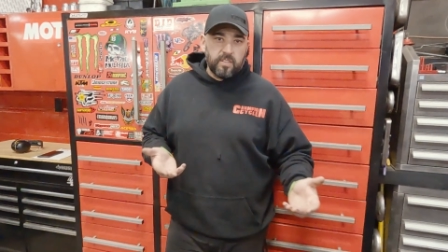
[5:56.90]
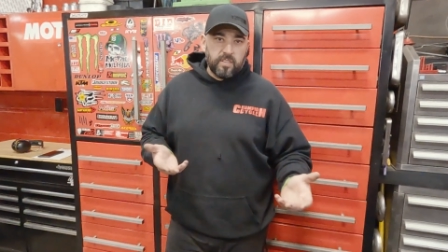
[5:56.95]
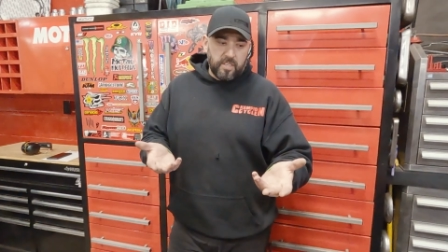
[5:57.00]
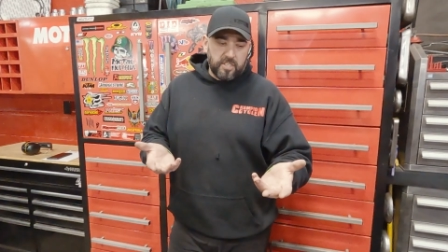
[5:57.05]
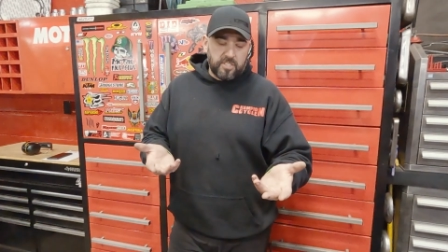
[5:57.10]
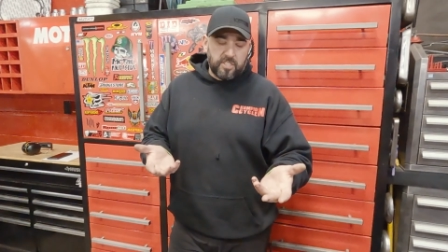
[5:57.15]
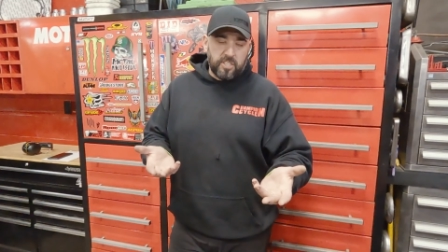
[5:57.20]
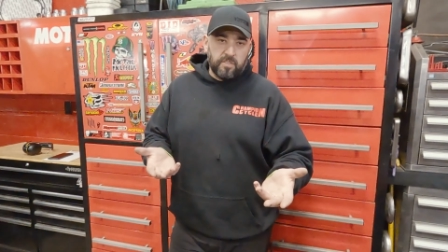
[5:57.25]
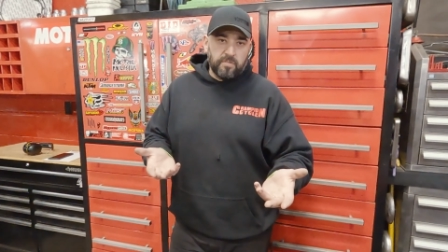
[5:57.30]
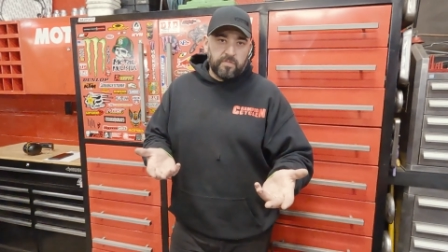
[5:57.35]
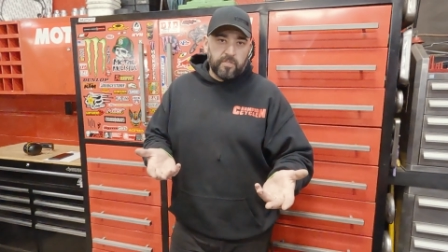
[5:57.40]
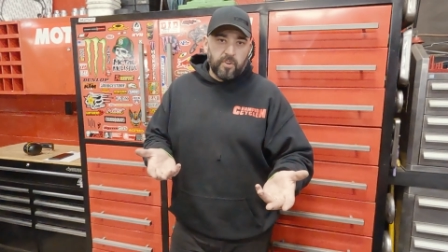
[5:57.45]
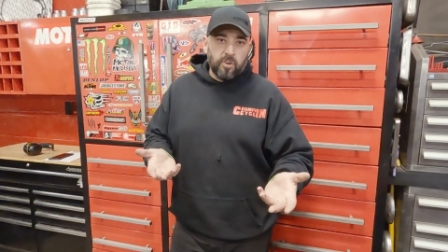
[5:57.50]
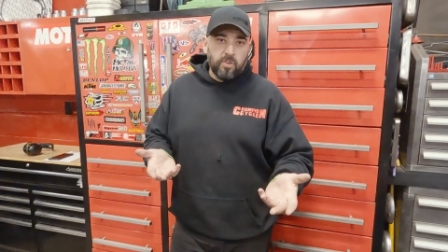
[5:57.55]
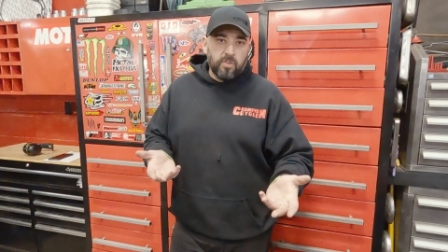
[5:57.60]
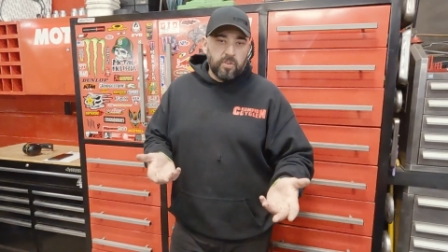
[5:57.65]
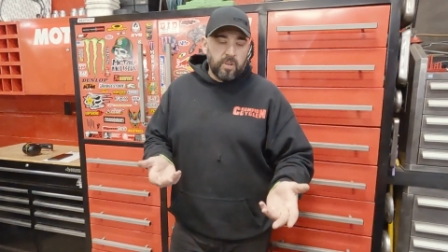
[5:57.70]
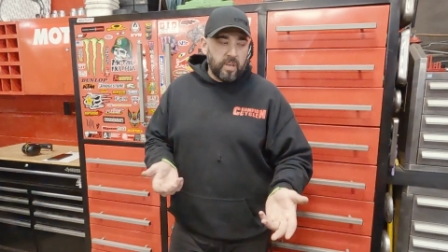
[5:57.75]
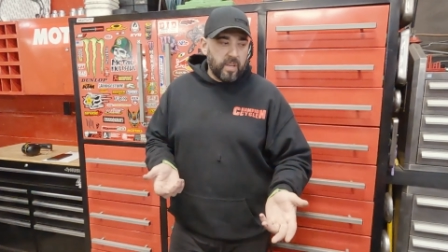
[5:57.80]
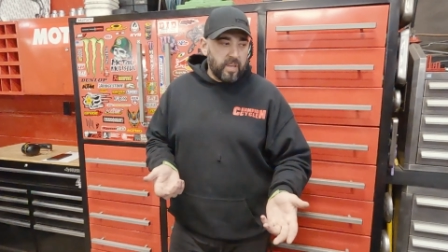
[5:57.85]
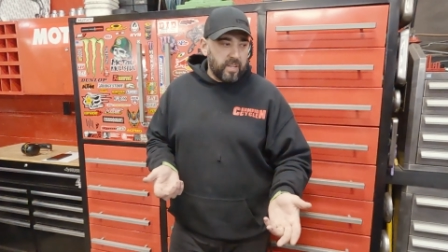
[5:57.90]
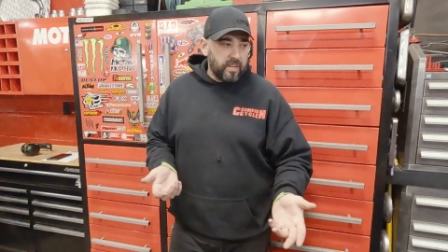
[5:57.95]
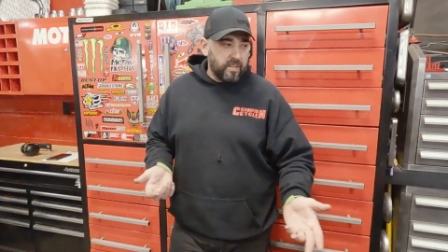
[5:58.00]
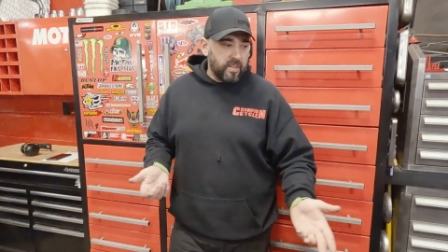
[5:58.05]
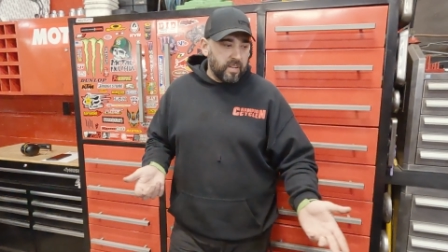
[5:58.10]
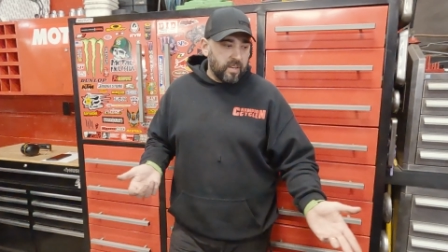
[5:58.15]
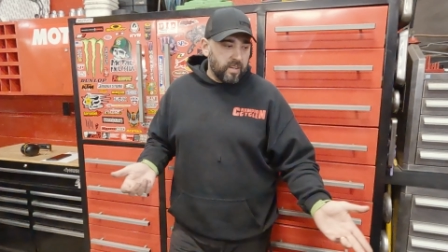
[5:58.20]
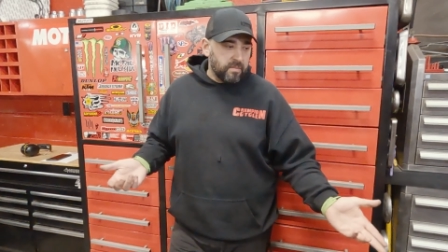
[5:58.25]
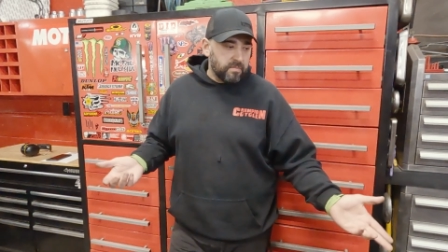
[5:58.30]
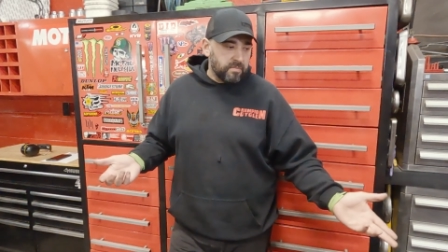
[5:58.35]
this info,
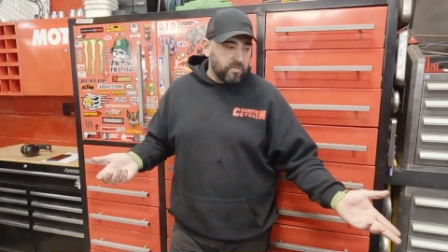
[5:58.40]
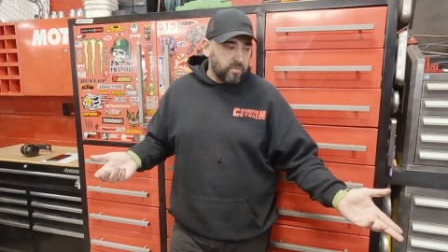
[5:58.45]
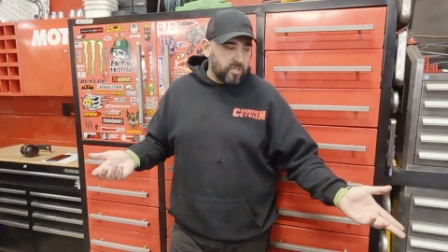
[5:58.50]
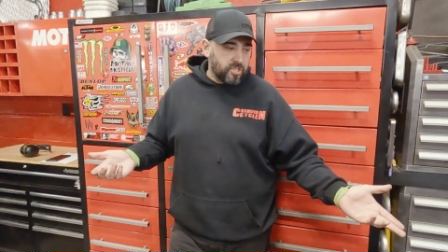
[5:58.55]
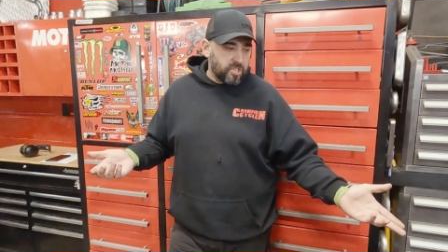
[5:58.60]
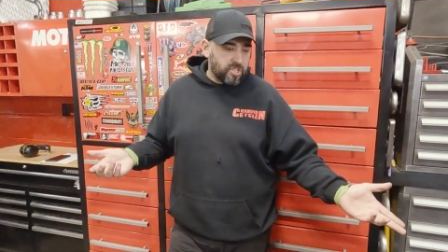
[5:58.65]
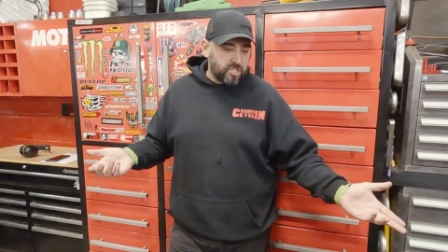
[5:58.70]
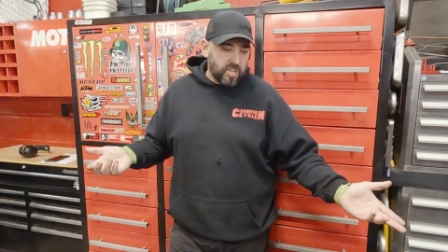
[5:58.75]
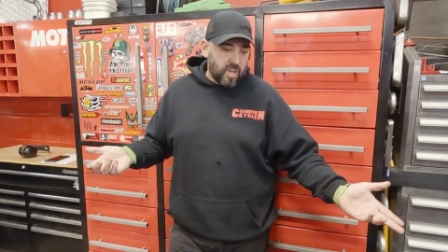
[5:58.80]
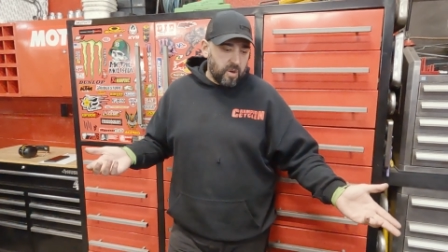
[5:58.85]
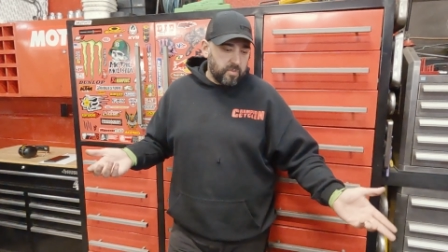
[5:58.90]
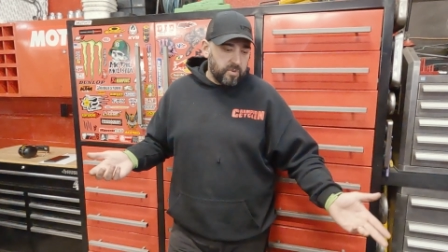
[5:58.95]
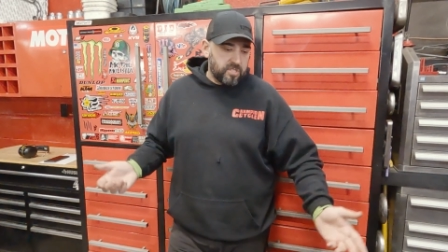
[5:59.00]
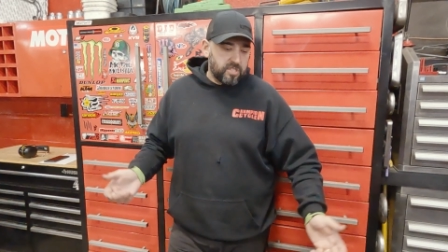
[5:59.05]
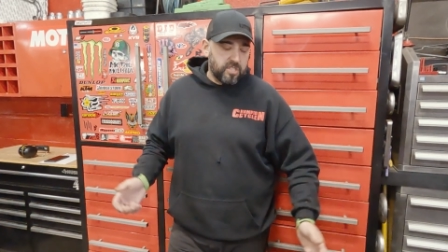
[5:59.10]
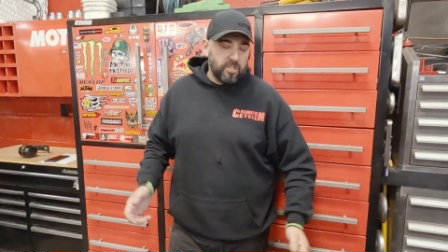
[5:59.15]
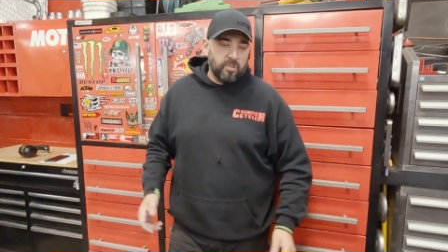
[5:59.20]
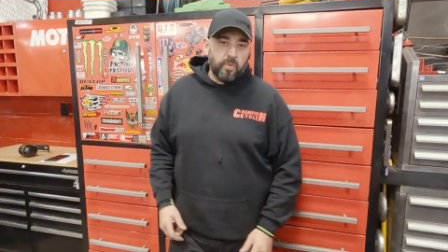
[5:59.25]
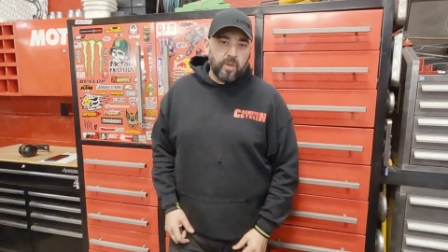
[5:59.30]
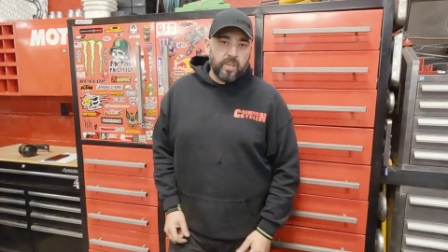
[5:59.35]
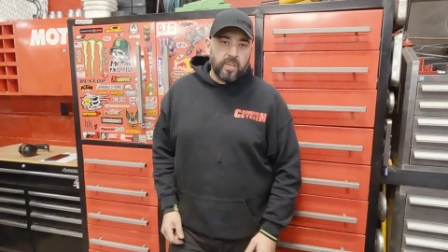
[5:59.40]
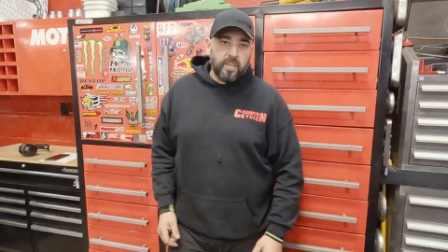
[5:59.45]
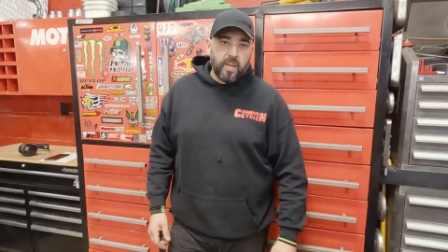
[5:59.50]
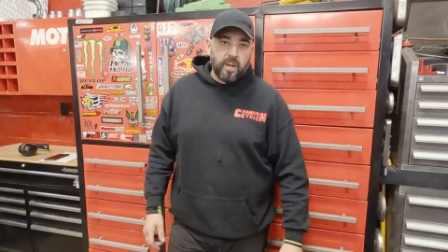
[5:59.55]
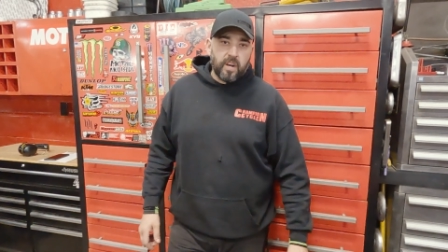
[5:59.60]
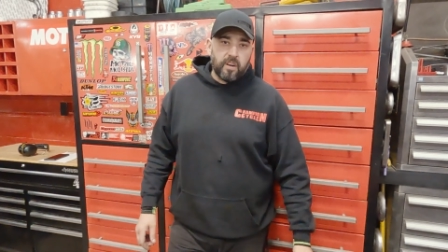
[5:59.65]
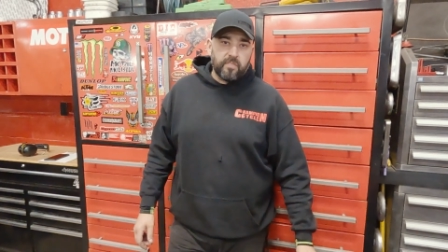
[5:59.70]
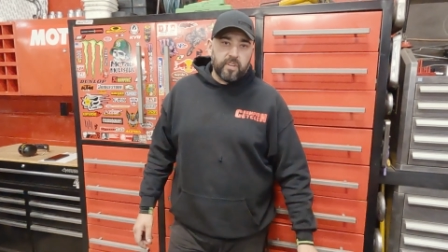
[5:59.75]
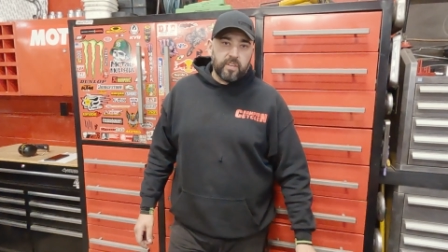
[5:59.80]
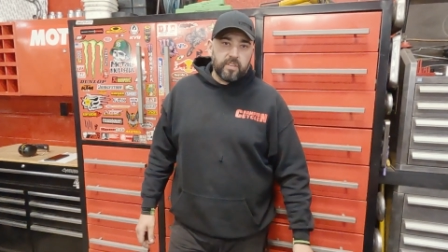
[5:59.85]
and we just thought we'd see what we can
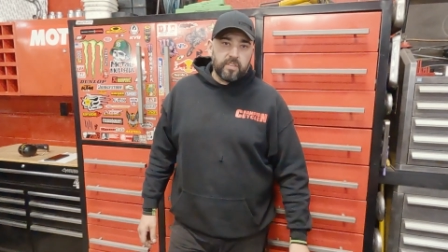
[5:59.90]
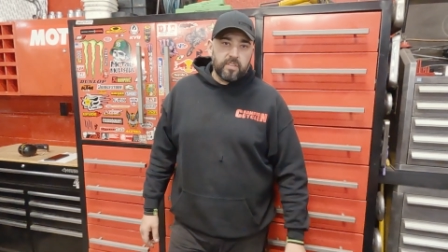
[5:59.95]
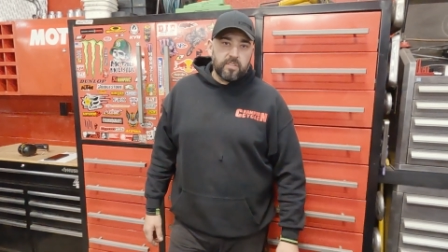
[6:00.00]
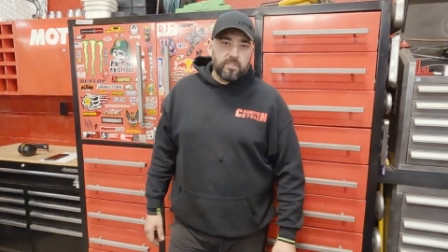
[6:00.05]
get out of it.